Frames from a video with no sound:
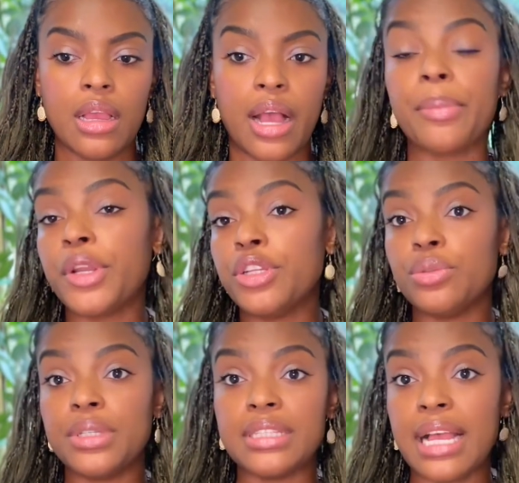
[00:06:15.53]
I'm going to
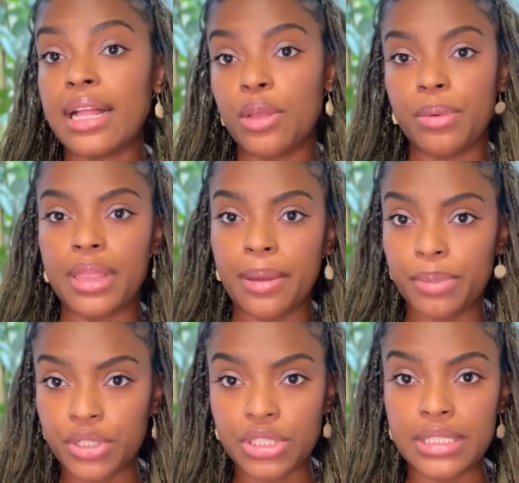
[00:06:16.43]
do exactly what that
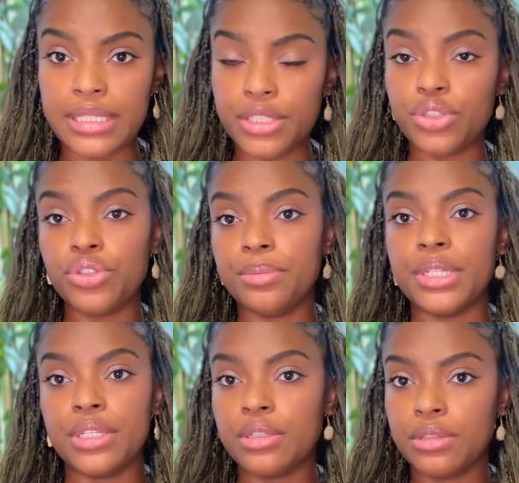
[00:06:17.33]
person did to
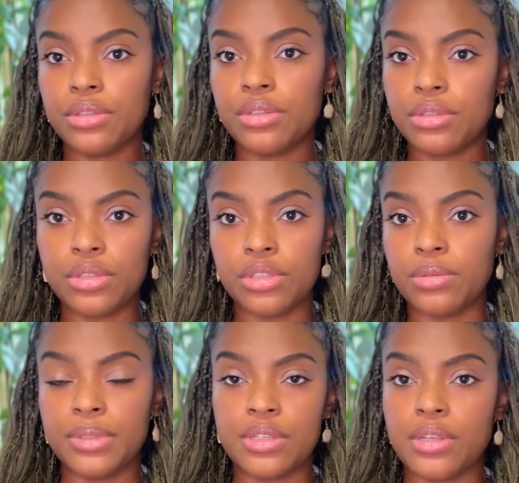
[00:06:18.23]
me, to
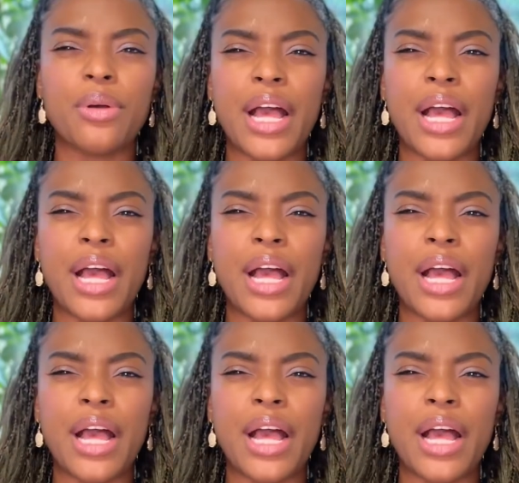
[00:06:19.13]
so and so.